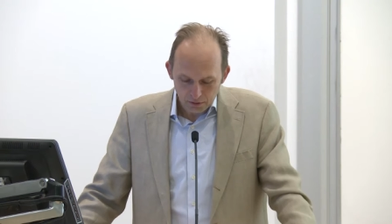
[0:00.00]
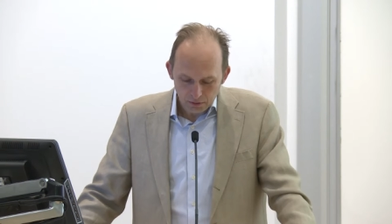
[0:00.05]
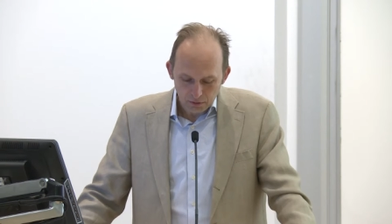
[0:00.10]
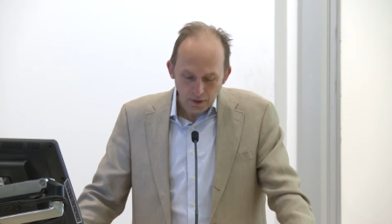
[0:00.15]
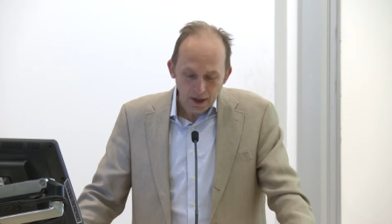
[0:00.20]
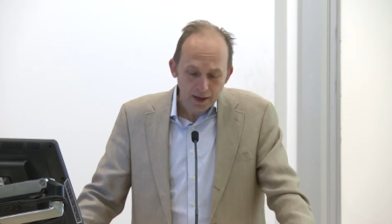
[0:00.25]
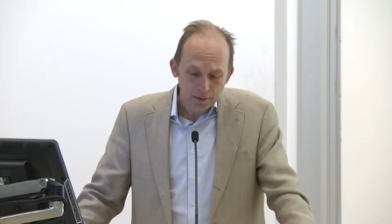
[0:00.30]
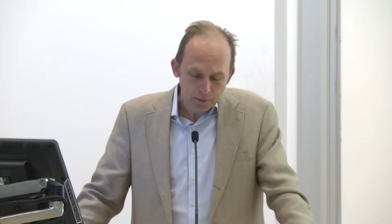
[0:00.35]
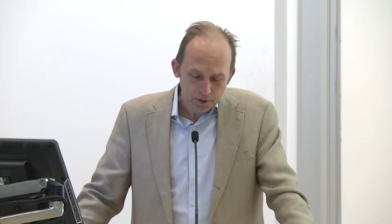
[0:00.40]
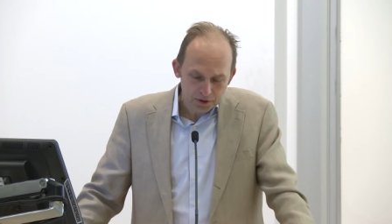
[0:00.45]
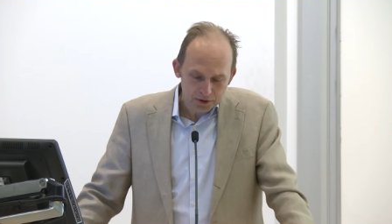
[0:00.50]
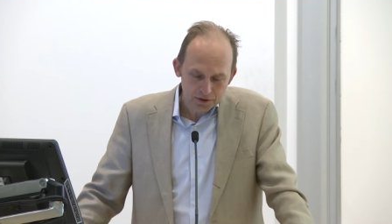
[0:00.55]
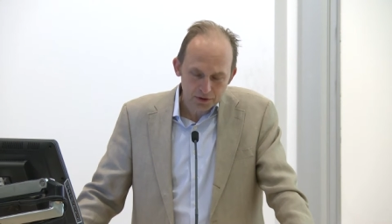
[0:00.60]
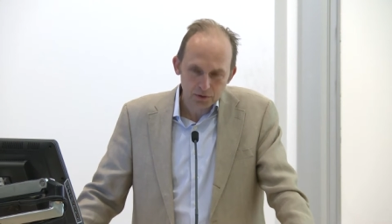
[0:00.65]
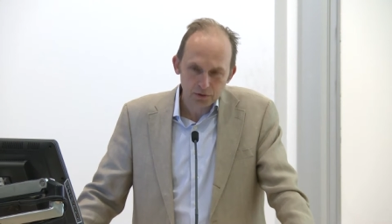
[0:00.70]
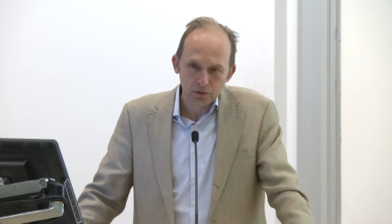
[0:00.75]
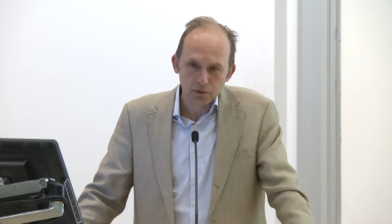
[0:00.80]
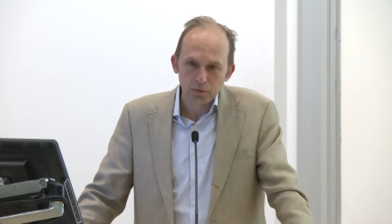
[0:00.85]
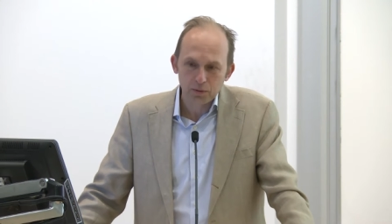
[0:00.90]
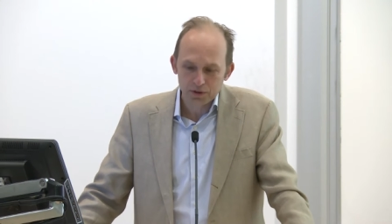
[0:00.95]
grammar
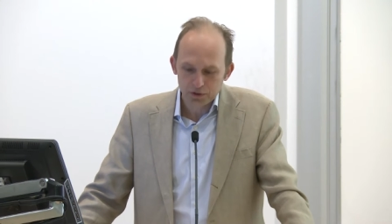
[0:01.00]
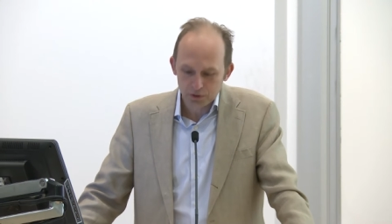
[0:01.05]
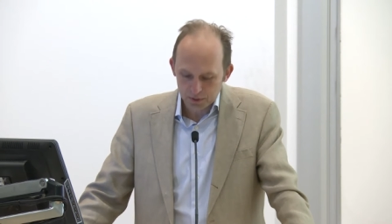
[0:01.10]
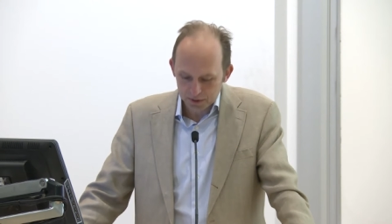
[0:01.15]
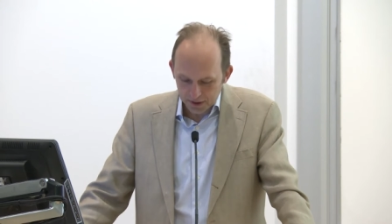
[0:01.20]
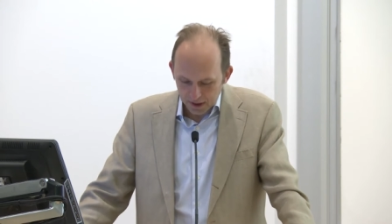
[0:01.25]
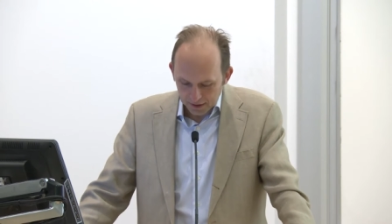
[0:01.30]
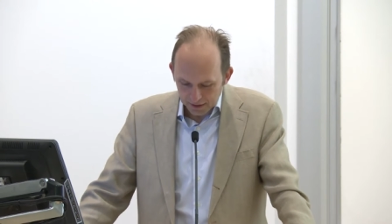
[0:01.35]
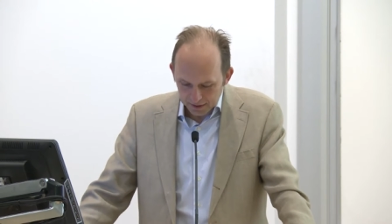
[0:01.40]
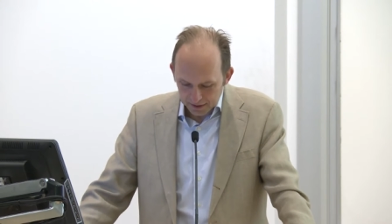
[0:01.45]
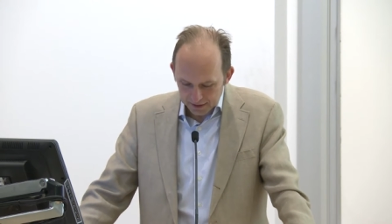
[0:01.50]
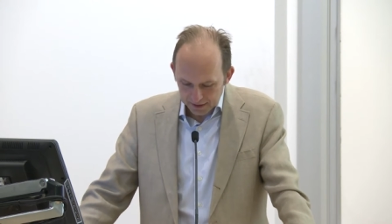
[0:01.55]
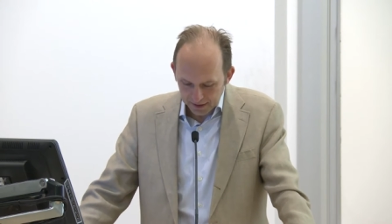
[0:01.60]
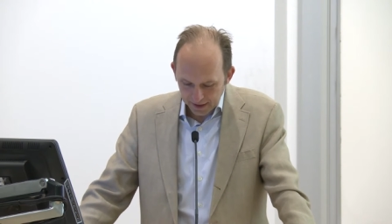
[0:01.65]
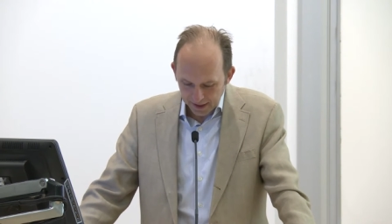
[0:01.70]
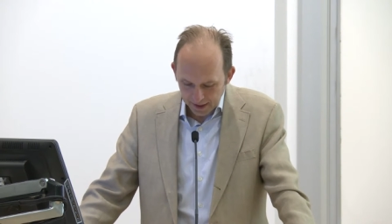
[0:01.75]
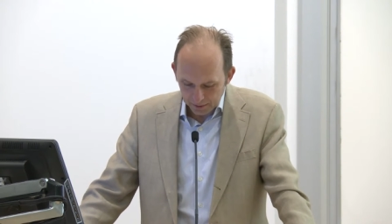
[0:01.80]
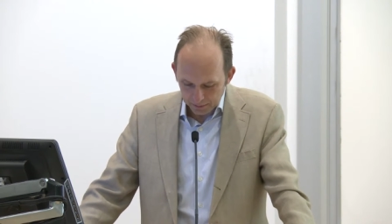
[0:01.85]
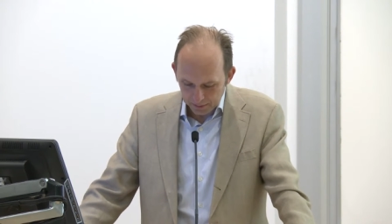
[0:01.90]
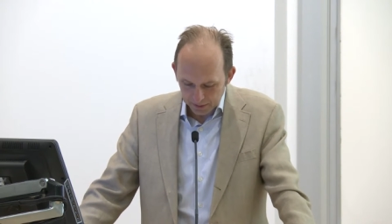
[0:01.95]
school, which was on this
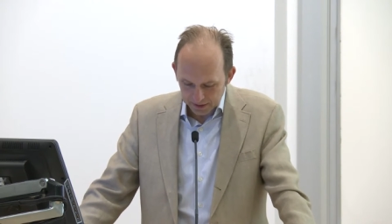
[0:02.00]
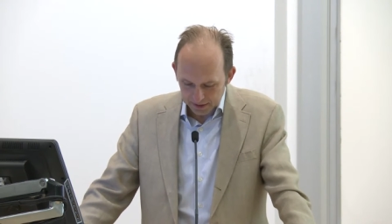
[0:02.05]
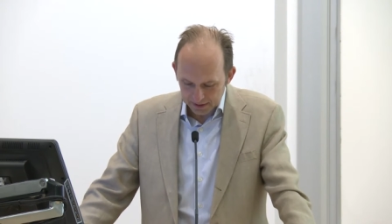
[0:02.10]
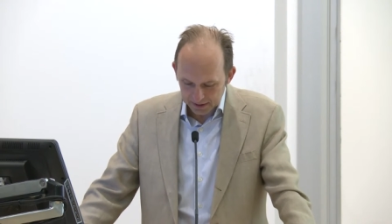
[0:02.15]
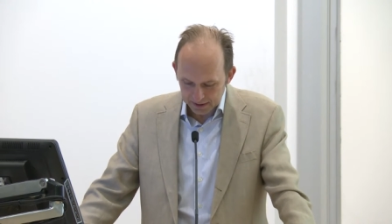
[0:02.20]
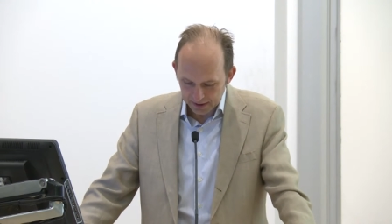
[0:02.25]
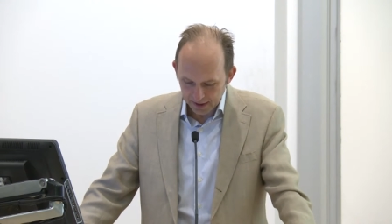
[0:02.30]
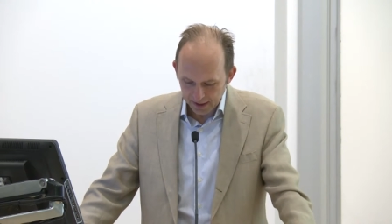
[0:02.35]
campus.